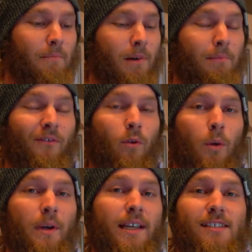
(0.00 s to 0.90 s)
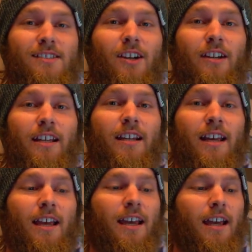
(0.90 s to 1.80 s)
But before we get started,
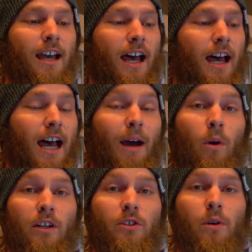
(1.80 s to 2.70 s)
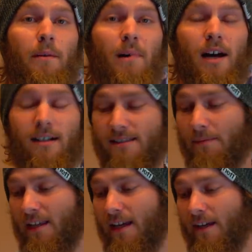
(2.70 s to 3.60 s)
I want to unbox
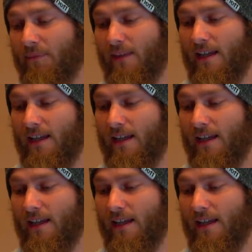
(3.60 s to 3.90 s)
something.